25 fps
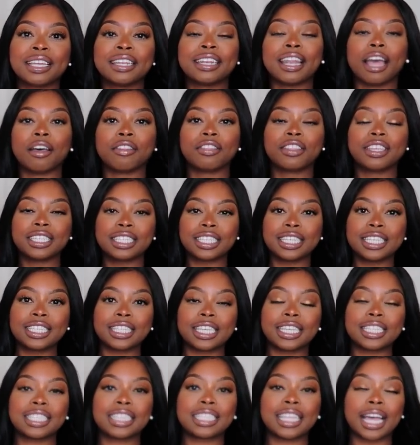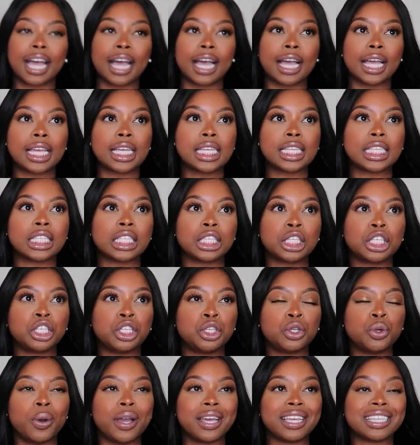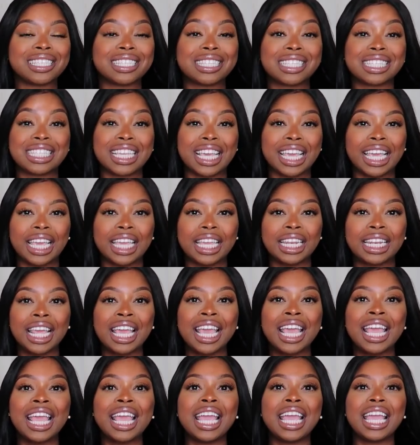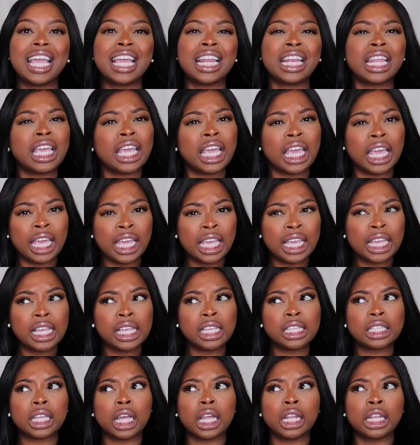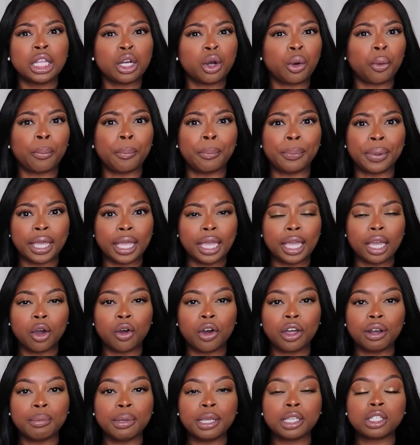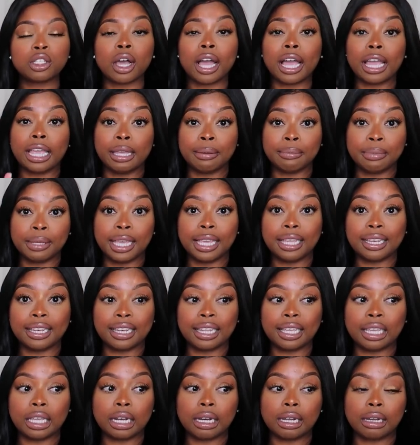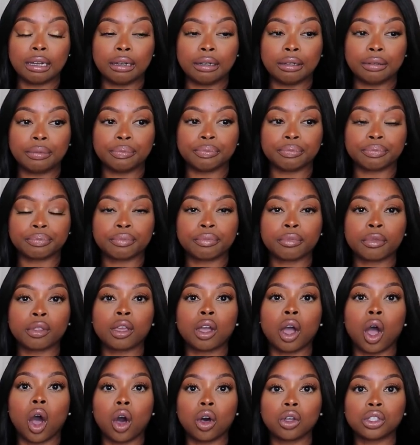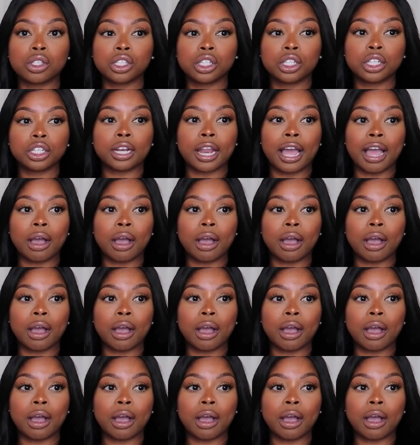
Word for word: Now this is a size U S ten. It is a little big on me, so I am getting it um altered.